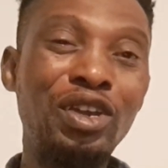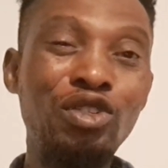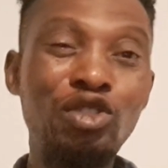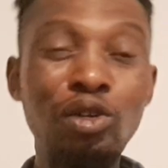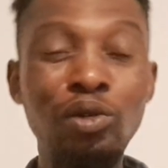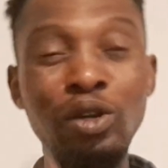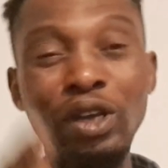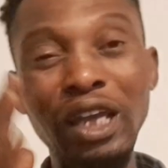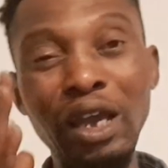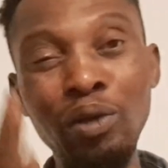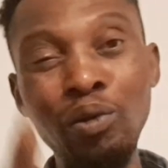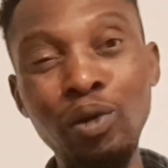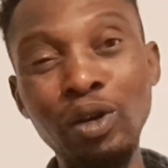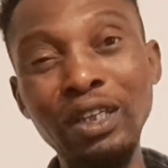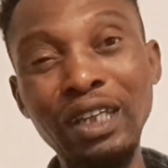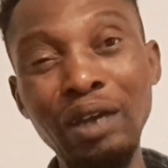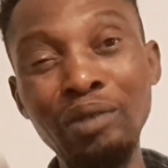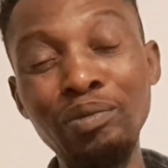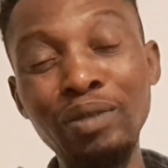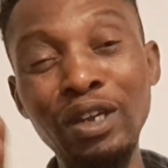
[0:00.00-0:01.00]
So because I want
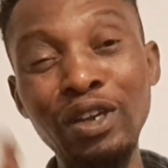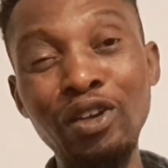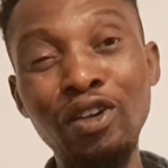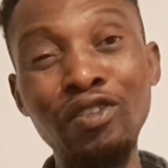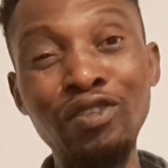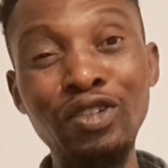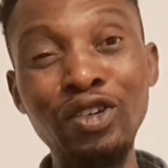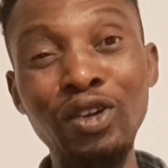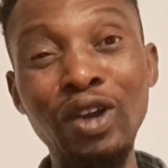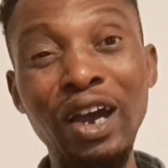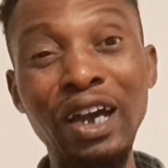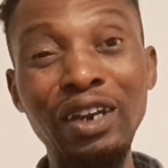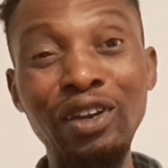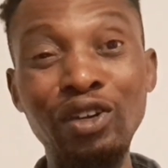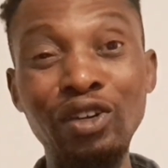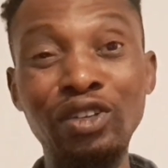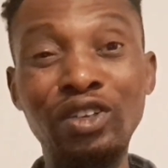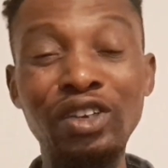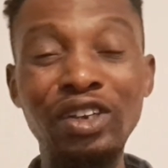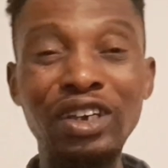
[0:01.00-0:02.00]
that many of you are
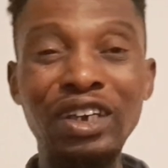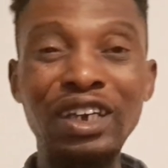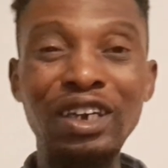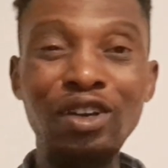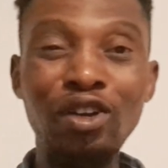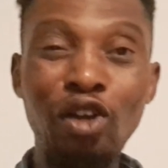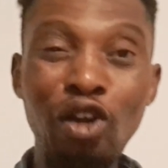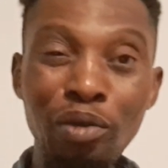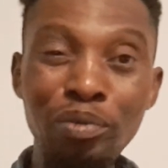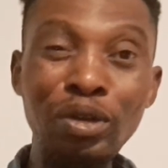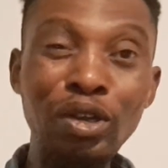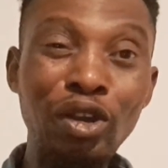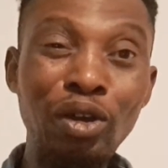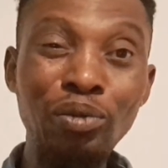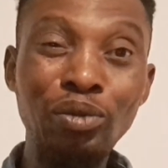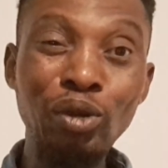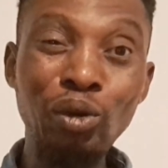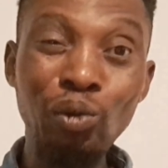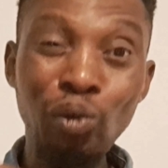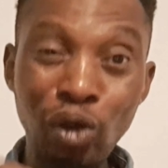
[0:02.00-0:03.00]
not coming
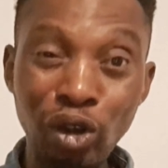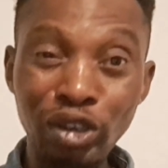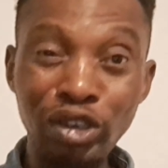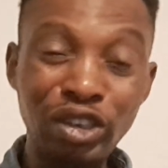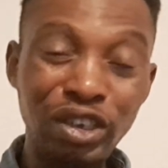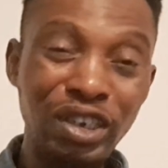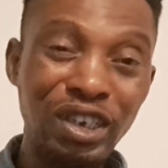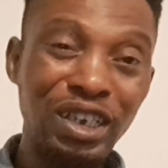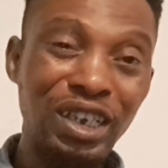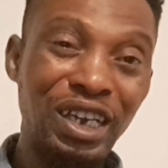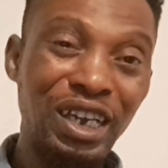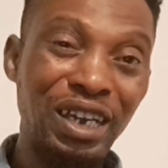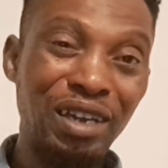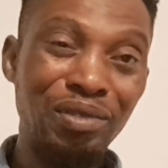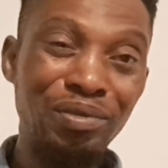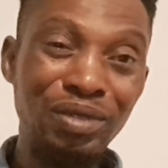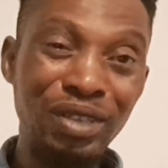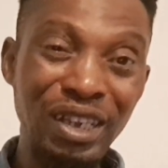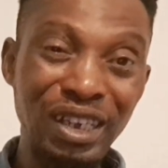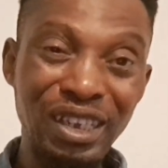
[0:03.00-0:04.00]
up to watch
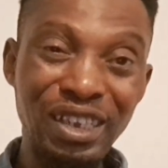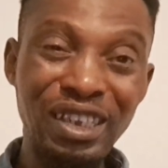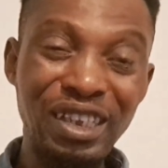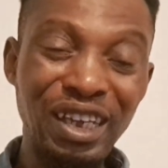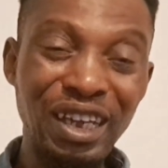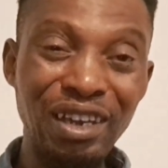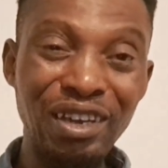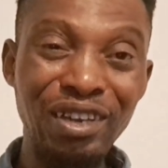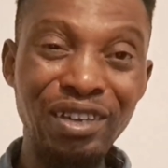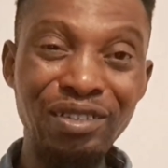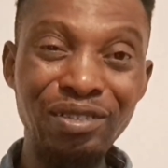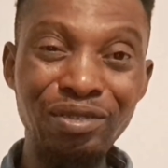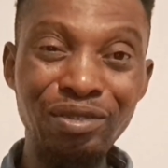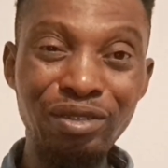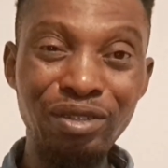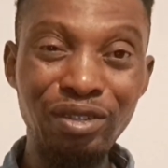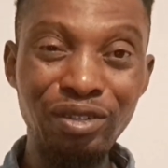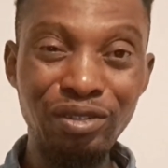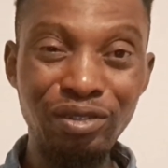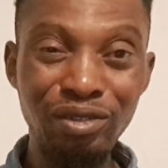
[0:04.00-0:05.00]

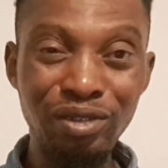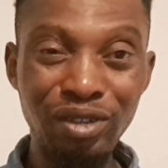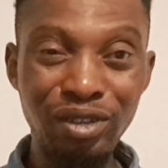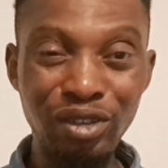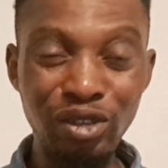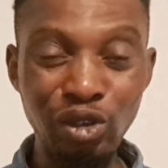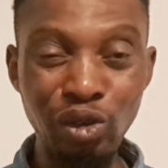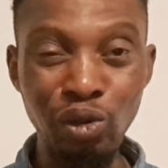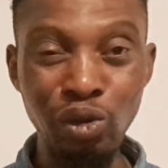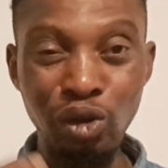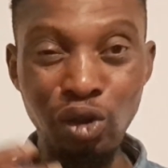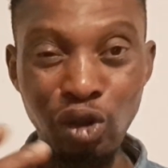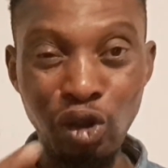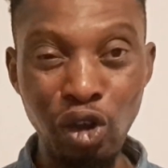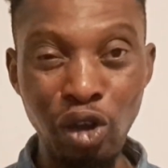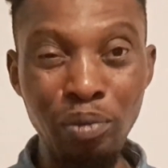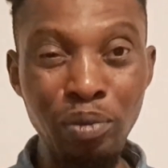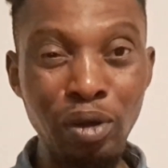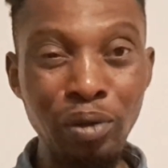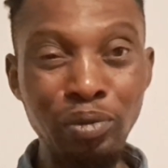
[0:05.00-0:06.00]
to
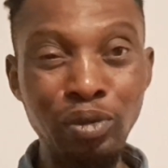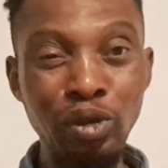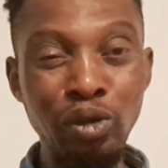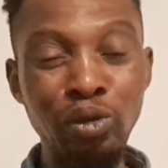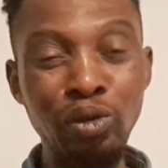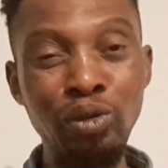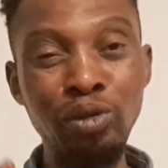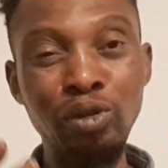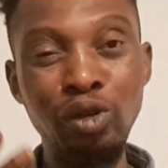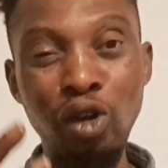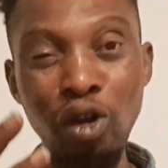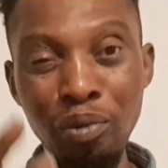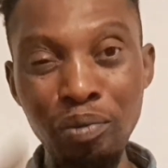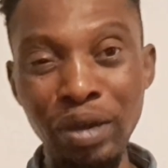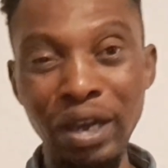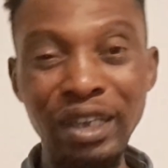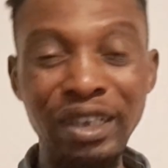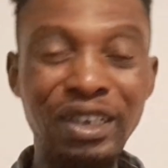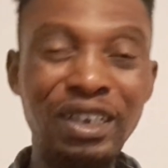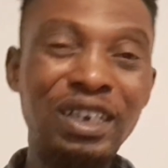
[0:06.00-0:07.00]
come up to
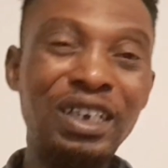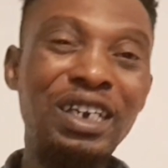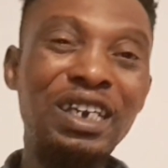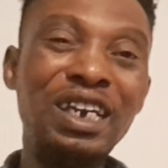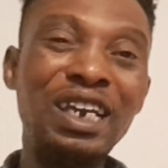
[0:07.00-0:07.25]
comment